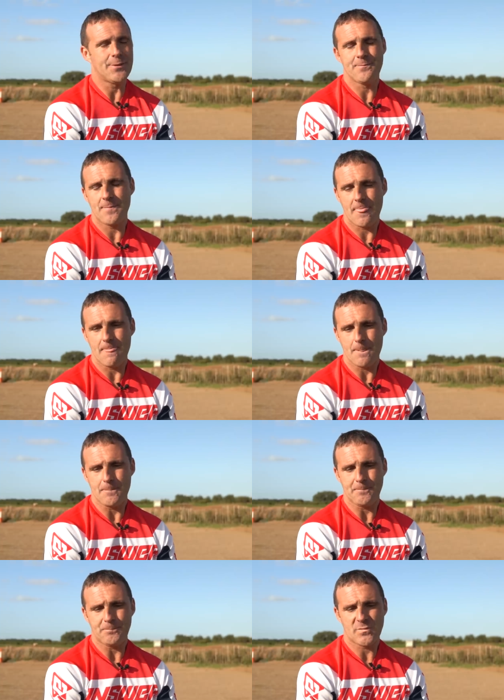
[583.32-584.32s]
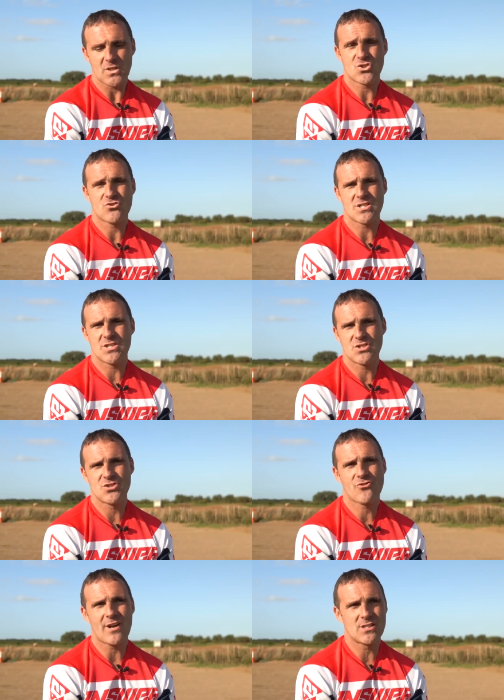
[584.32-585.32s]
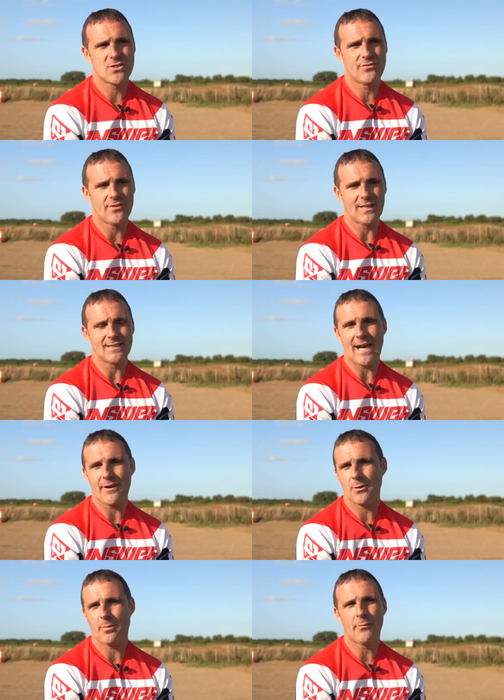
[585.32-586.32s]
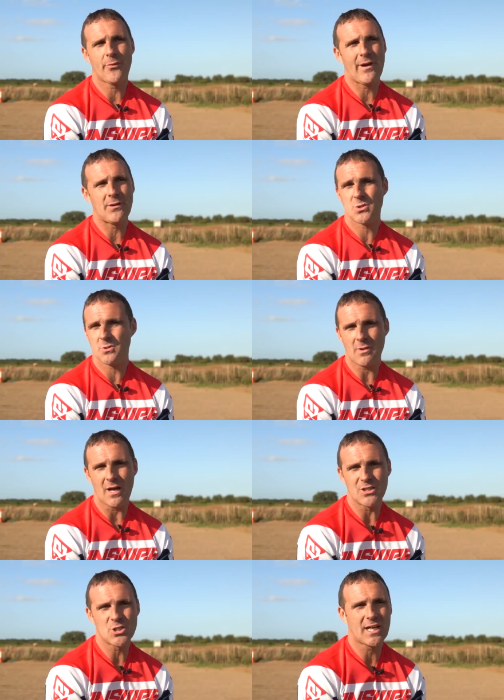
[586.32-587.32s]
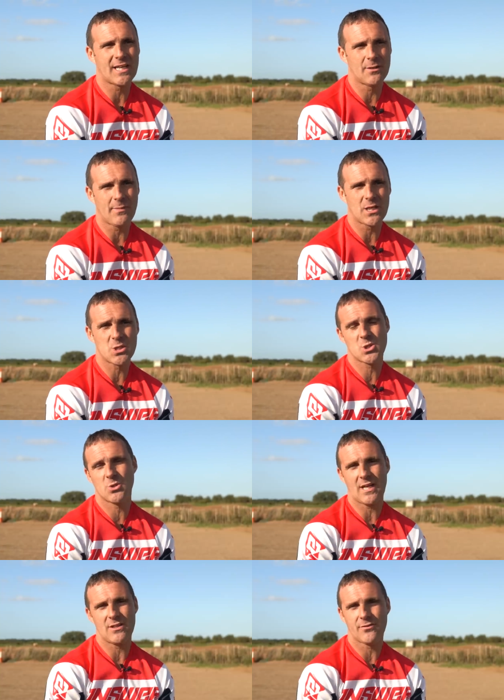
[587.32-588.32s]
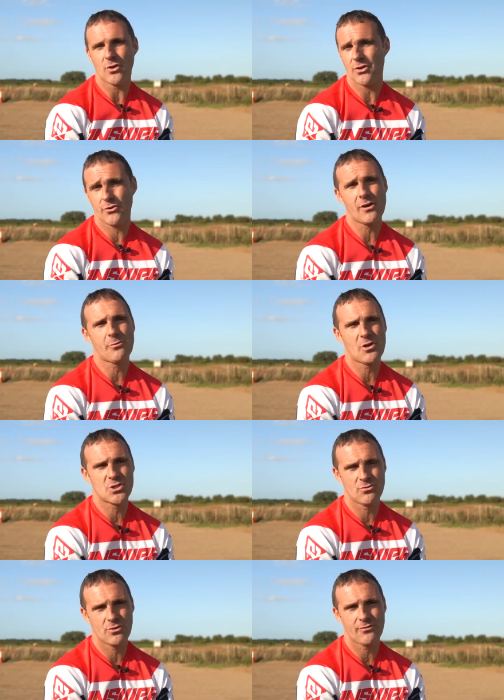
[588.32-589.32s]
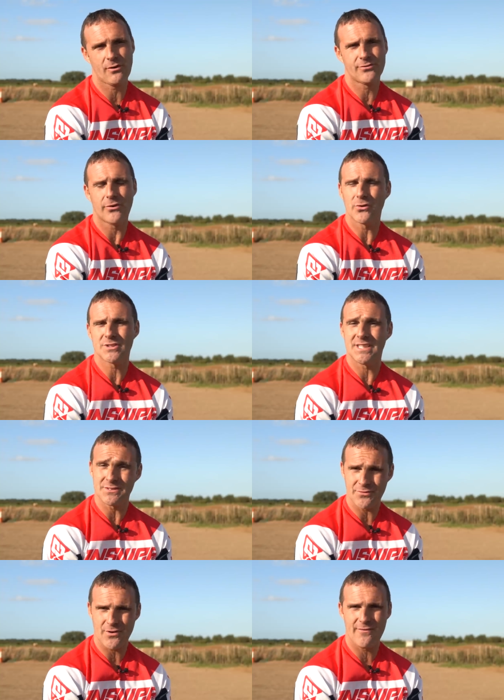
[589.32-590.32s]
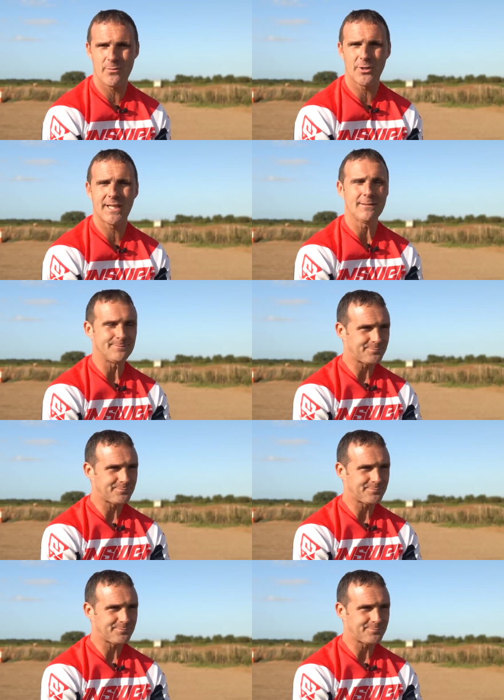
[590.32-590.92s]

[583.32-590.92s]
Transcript: um, the stresses and strains of uh, carrying a pump around you and checking and making sure that you've got the correct pressure in your front forks isn't for everybody.